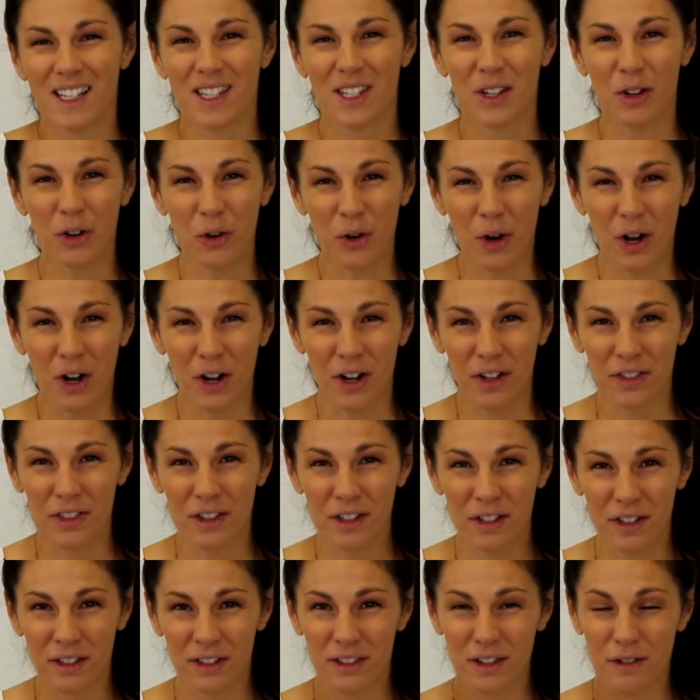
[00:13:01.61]
So on
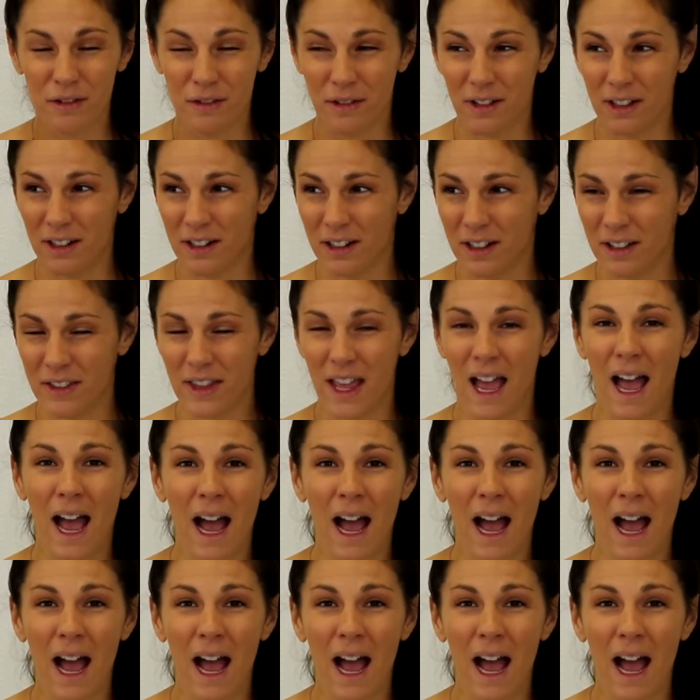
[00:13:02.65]
the, the on the